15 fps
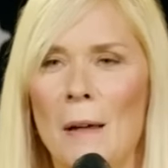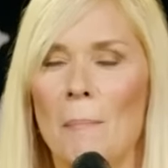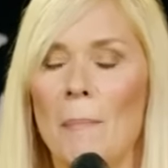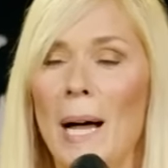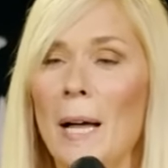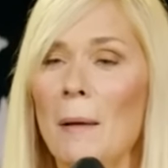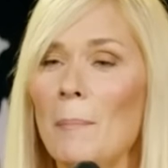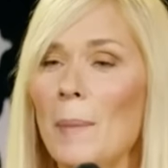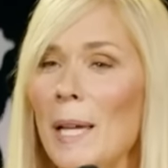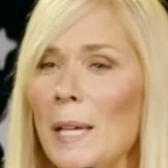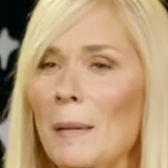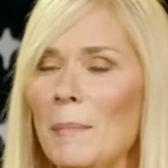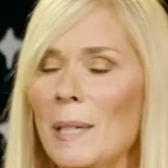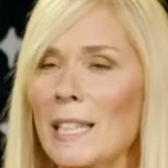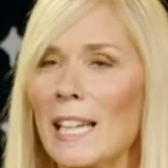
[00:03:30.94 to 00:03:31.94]
My
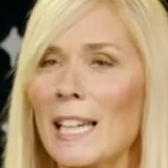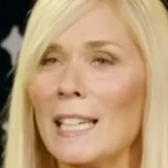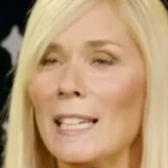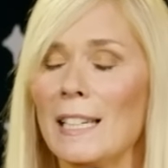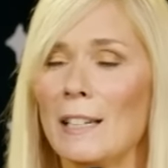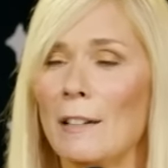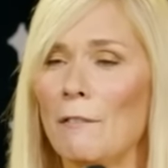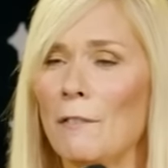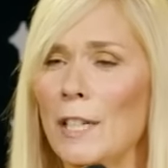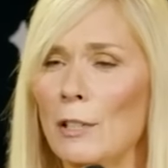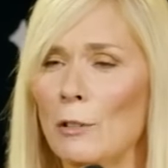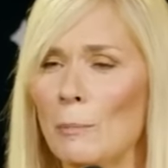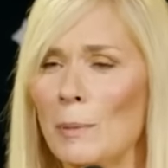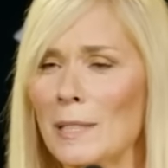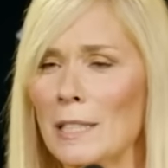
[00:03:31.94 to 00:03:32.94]
baby laid in a
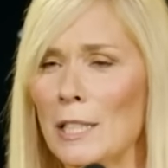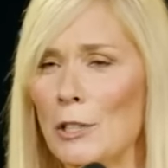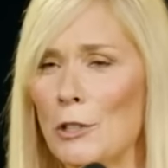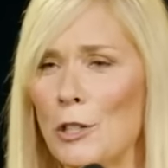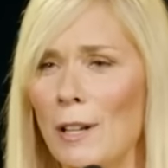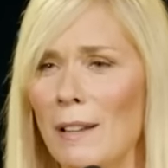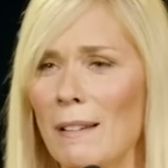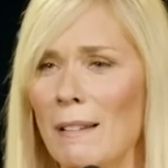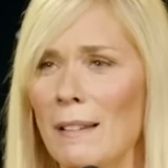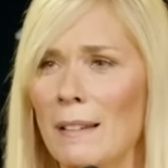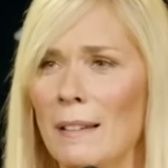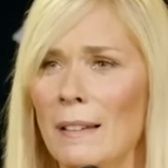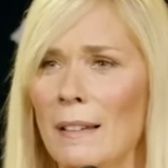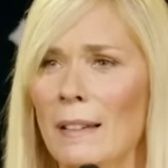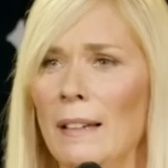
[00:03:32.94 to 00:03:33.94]
fetal position
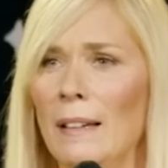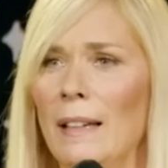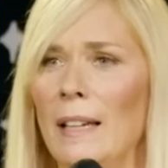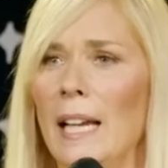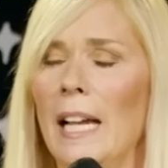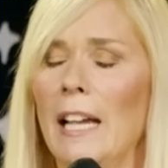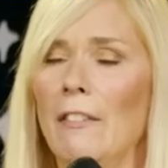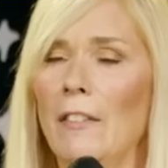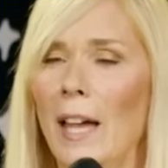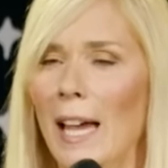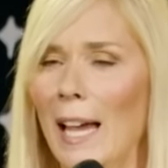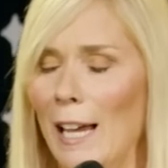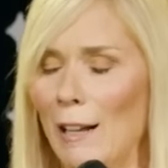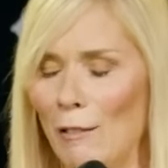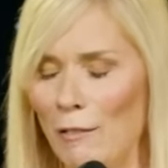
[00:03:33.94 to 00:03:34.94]
in the
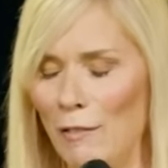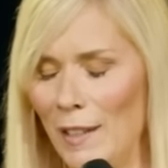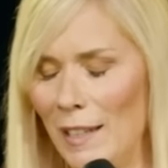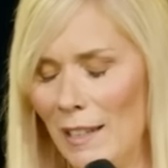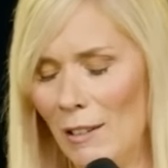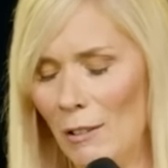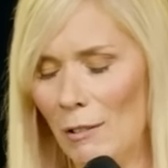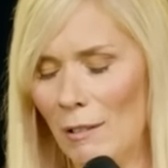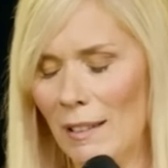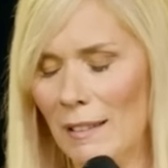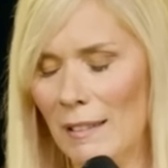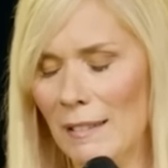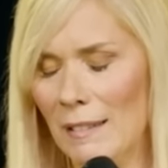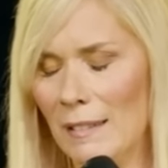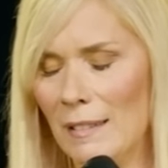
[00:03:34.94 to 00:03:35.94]
outfield
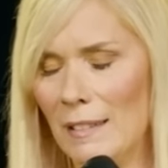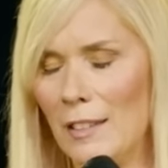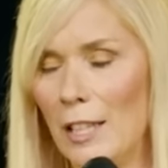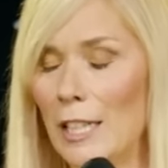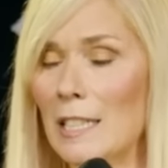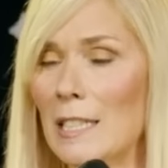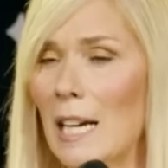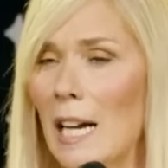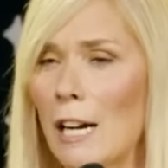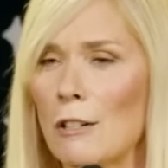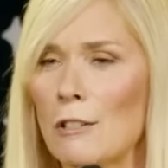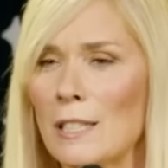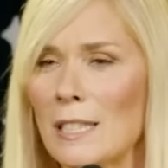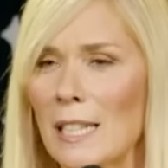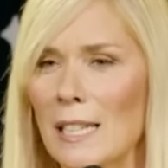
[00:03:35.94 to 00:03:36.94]
the
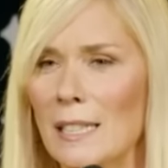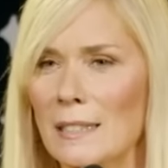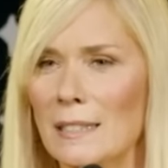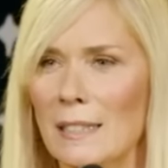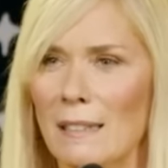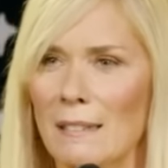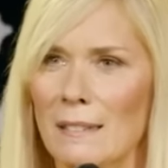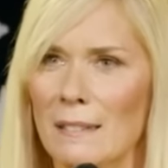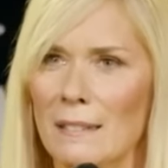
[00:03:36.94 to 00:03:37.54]
entire season.